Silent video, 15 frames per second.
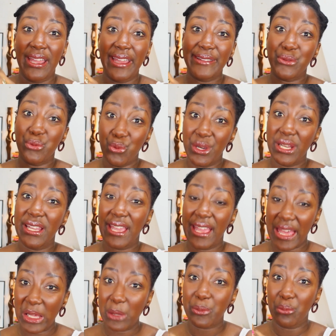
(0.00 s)
It really
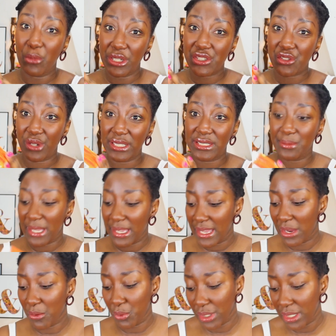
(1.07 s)
helped moisturize my
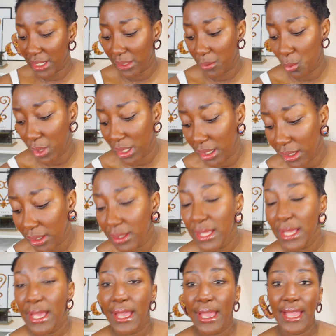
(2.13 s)
hair really well.
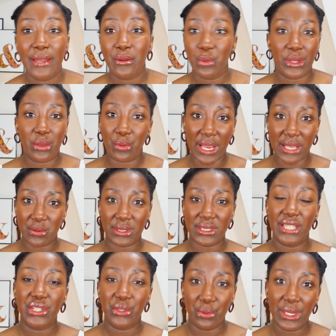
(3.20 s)
And with rice
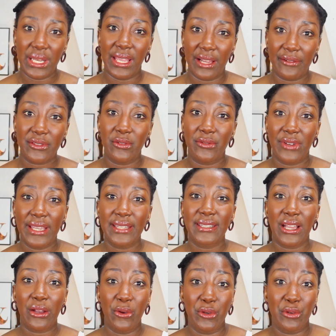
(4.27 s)
water you really have to find
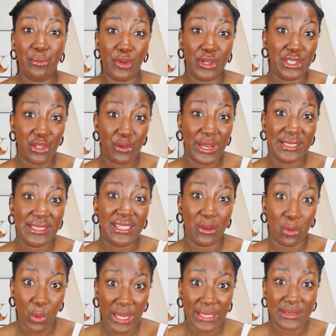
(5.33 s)
a good moisturizer
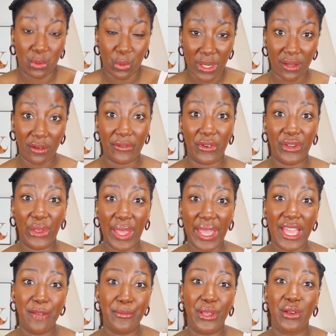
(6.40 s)
that works well for your
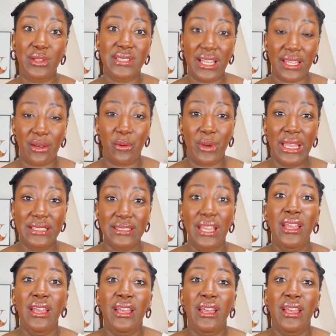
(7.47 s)
hair, because otherwise,